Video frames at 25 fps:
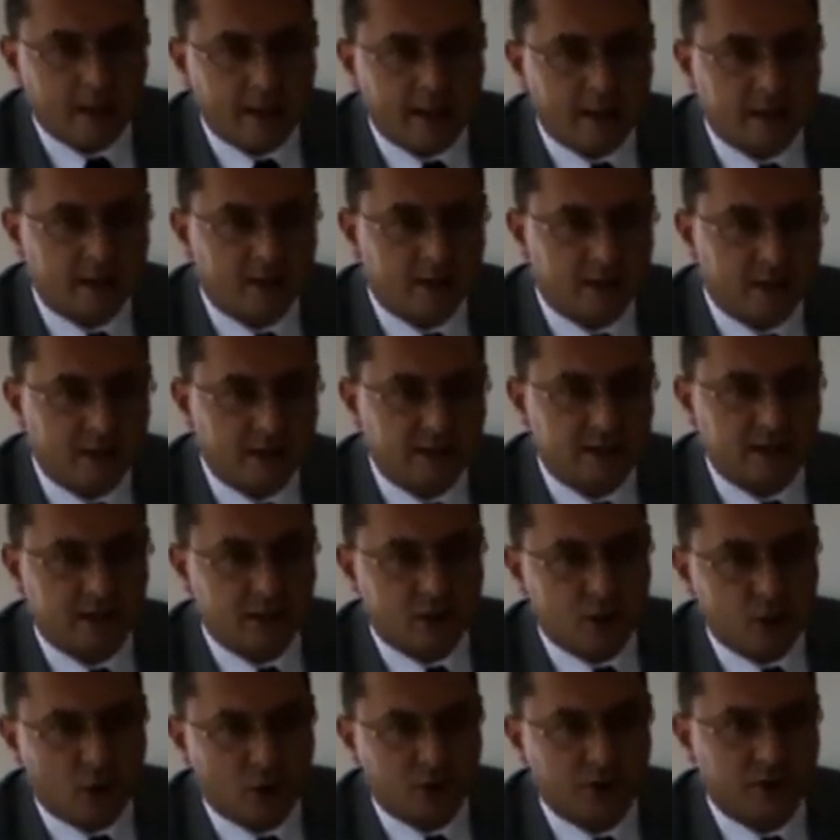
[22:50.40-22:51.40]
and this
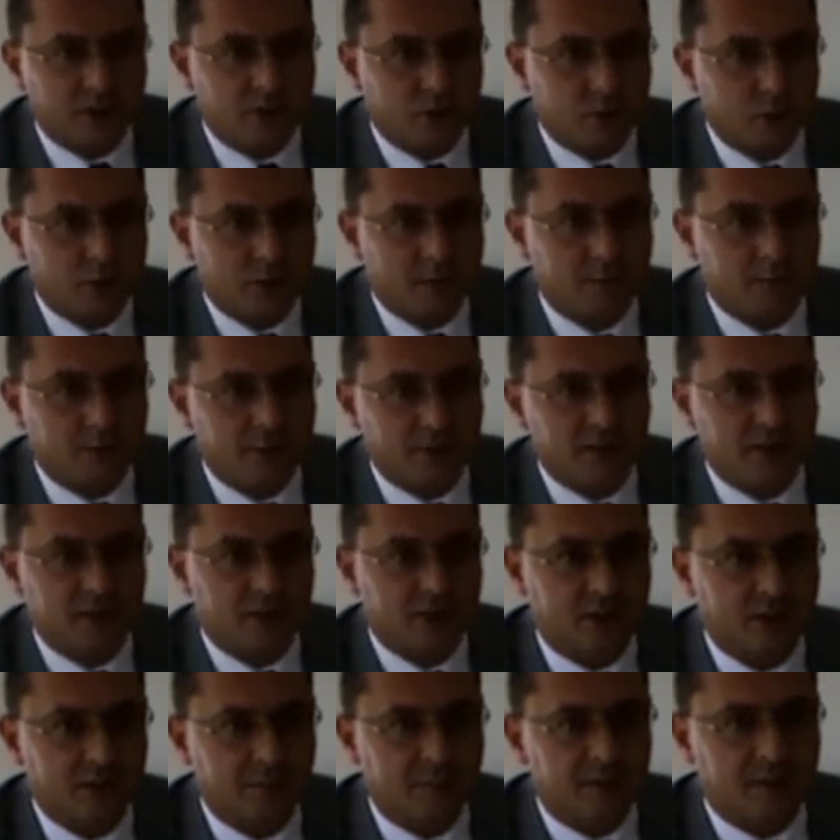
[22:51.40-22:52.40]
according to a
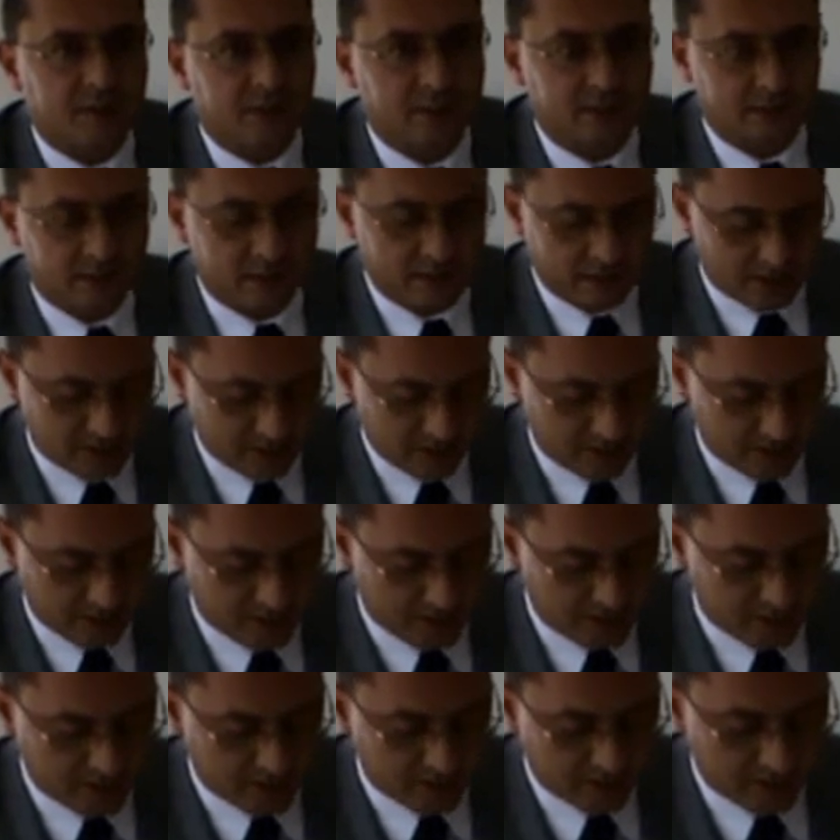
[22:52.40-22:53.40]
predetermined uh,
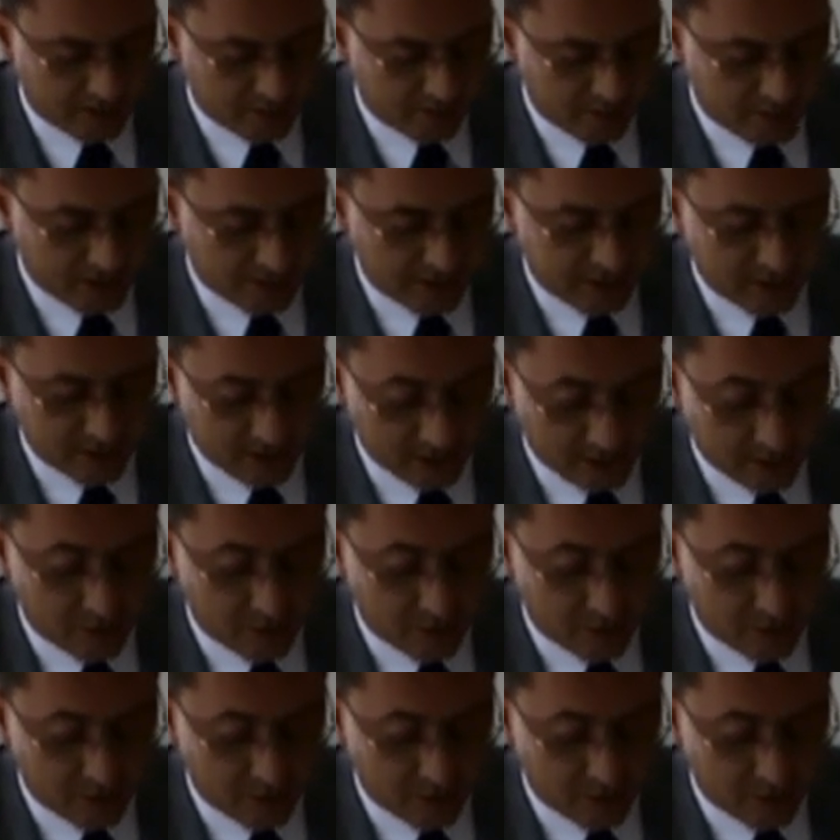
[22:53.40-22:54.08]
uh, fixed